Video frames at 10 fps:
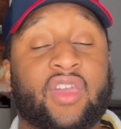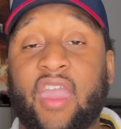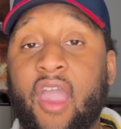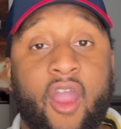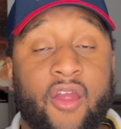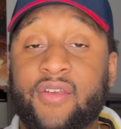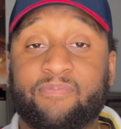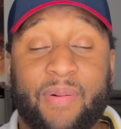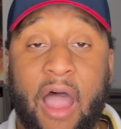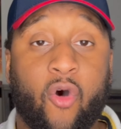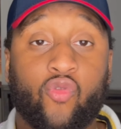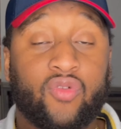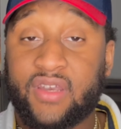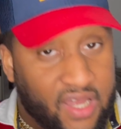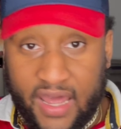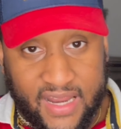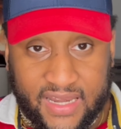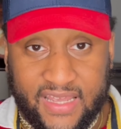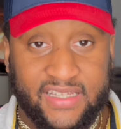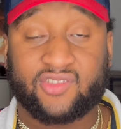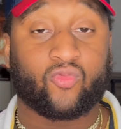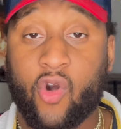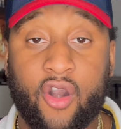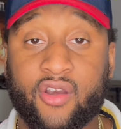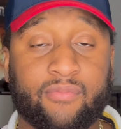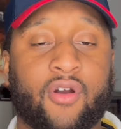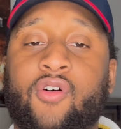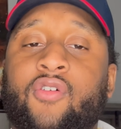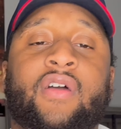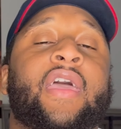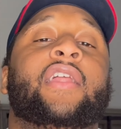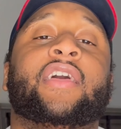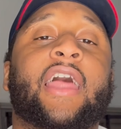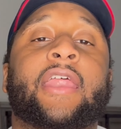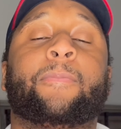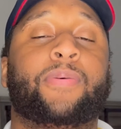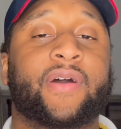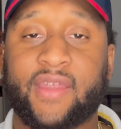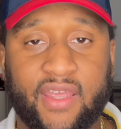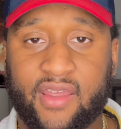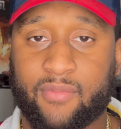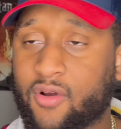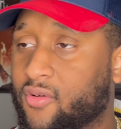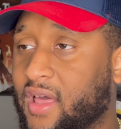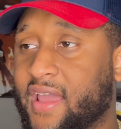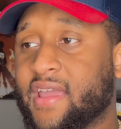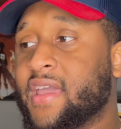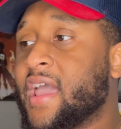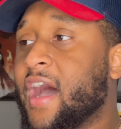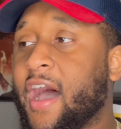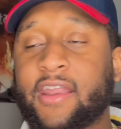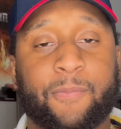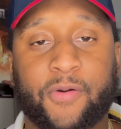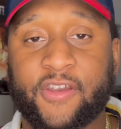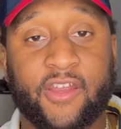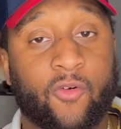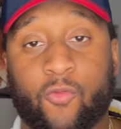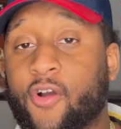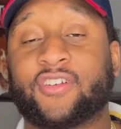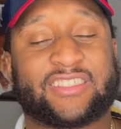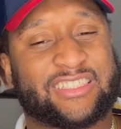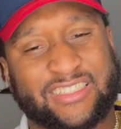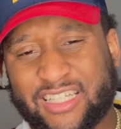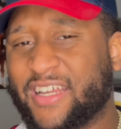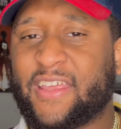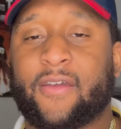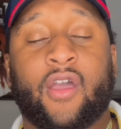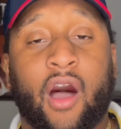care about none of this work, bro, that I didn't put in, bro. Like, I didn't put in work studying.